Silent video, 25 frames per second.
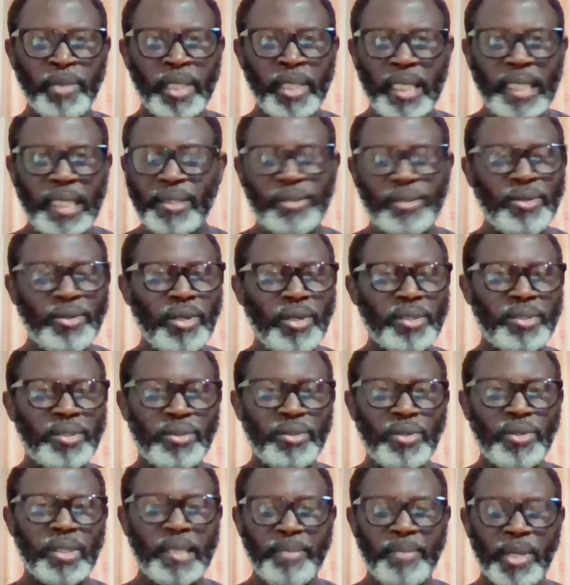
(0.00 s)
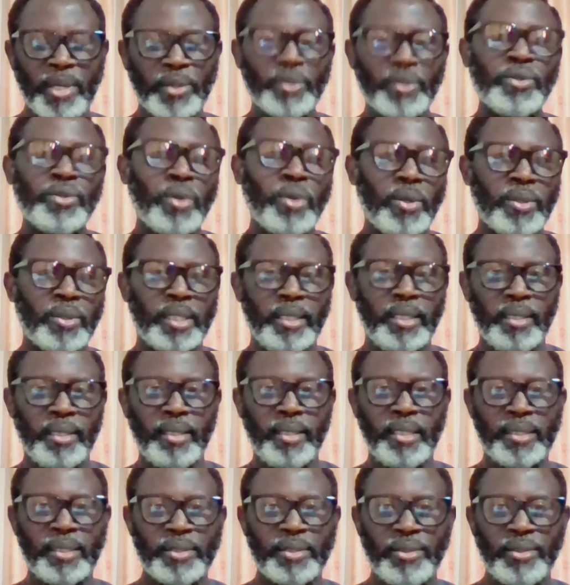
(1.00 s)
it's not just about talking.
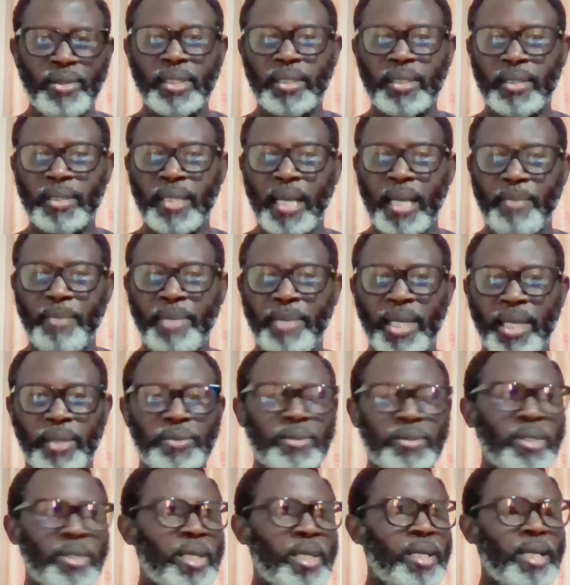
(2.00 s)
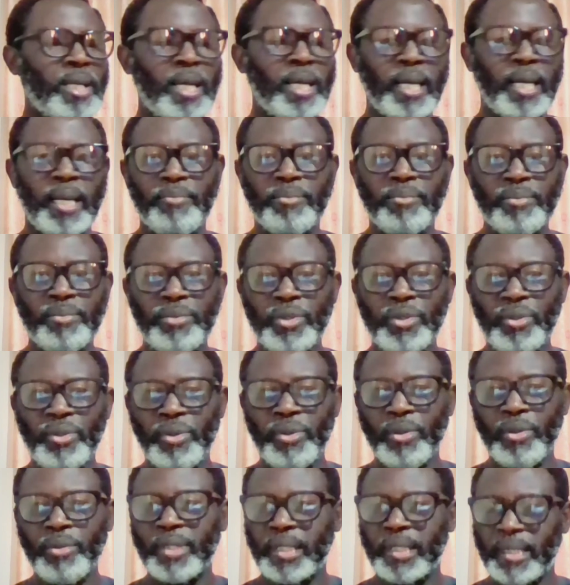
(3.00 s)
It's not about um, you
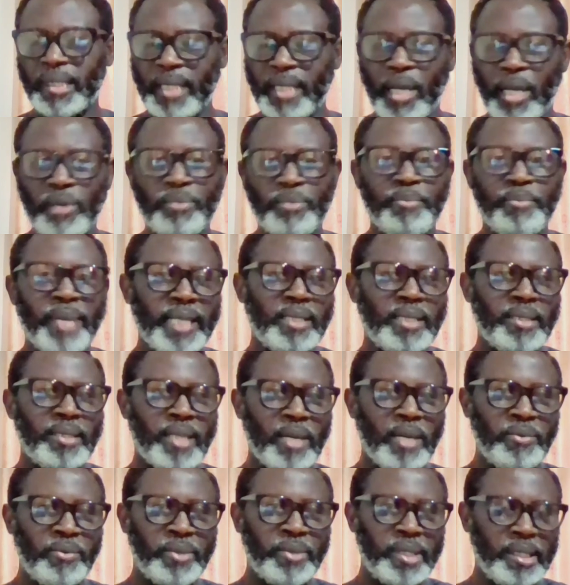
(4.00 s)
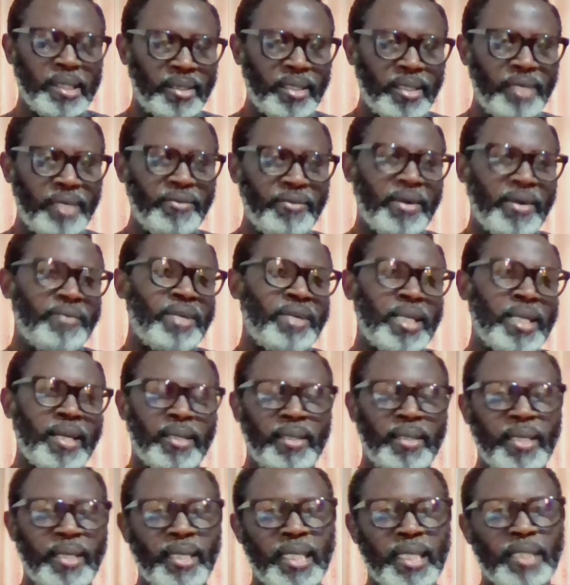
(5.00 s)
know sound bites that we receive every now
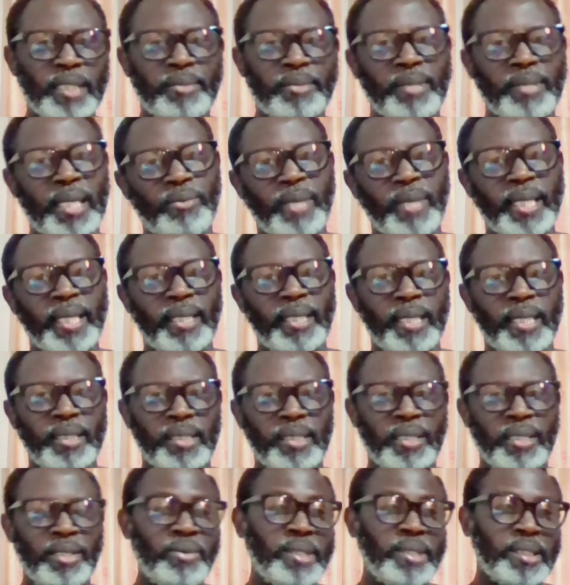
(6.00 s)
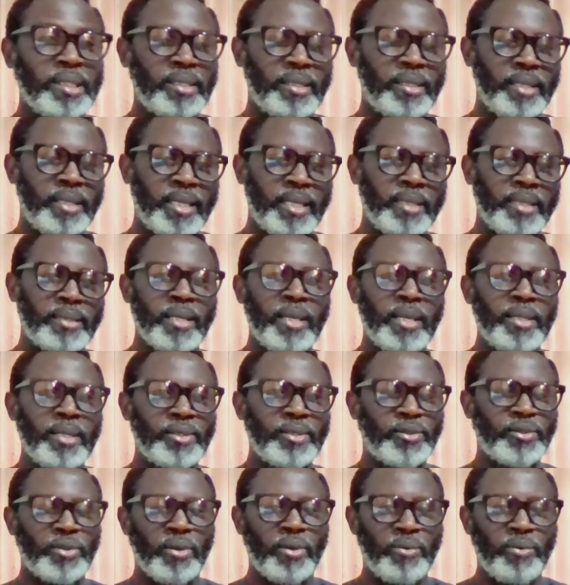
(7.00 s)
and then, especially when there's a new
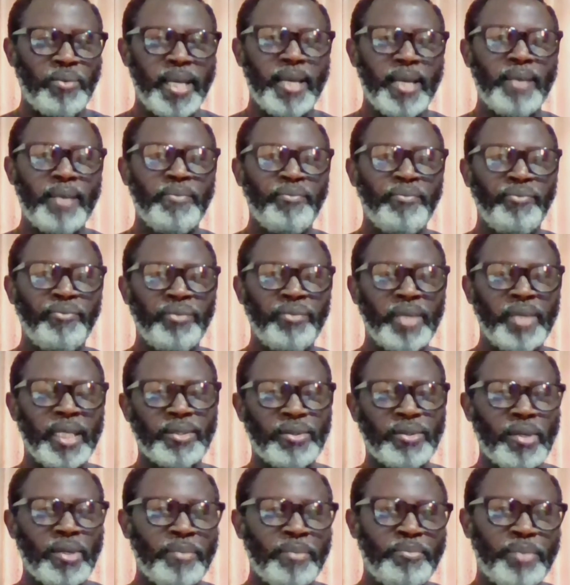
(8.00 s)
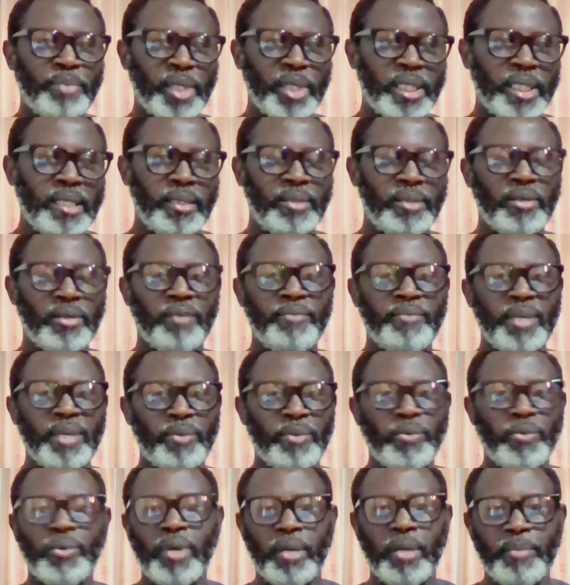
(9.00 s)
incident somewhere. Then somebody in government
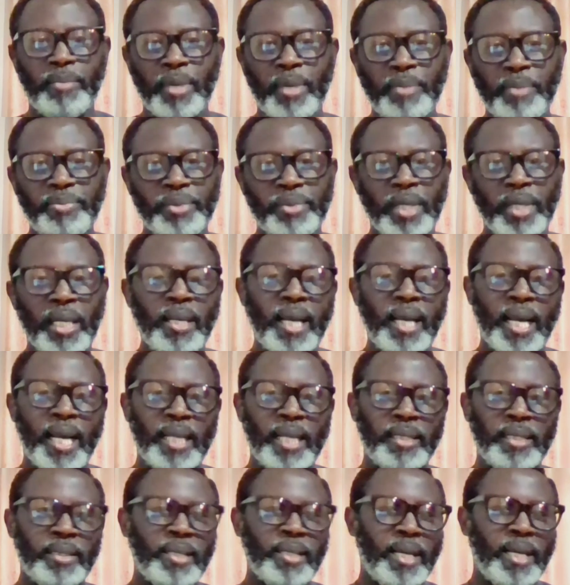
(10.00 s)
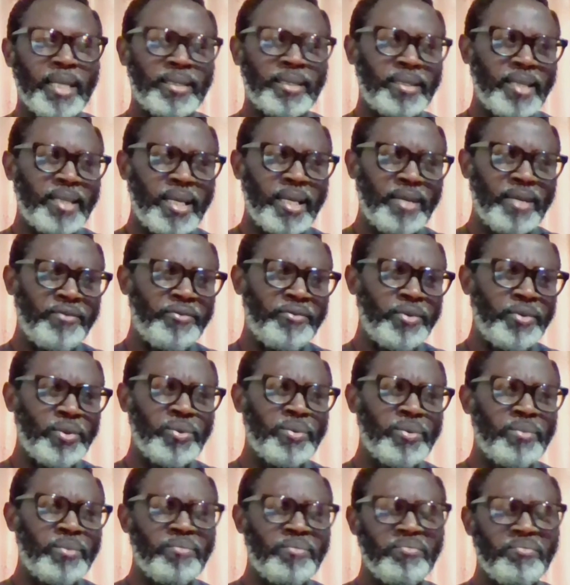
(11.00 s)
will come up and, and say a
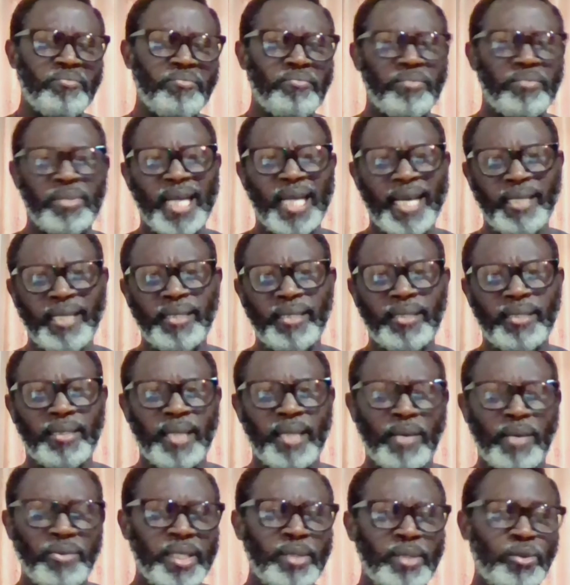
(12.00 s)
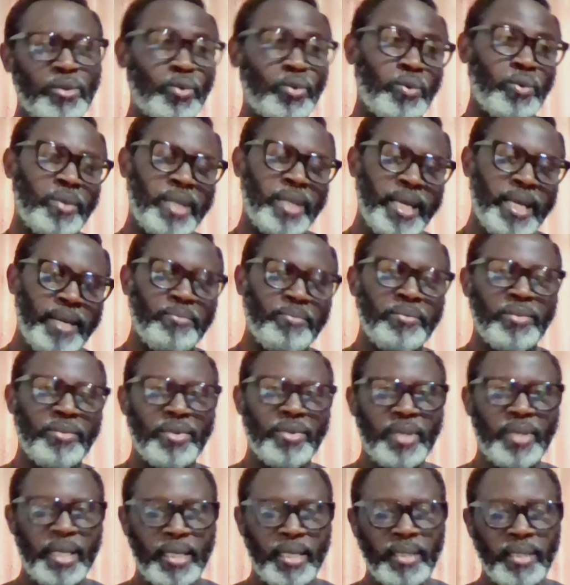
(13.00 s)
few nice sounding to them
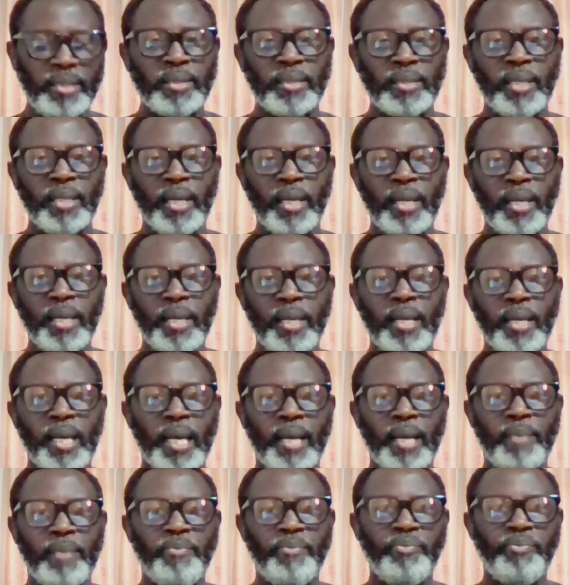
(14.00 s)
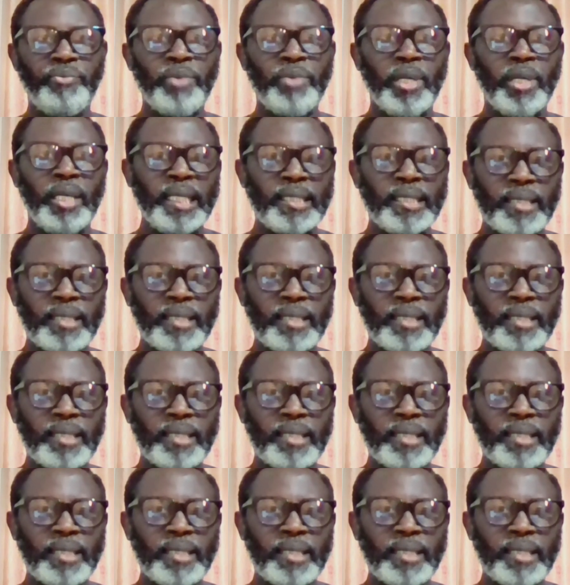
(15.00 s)
things. Um, it's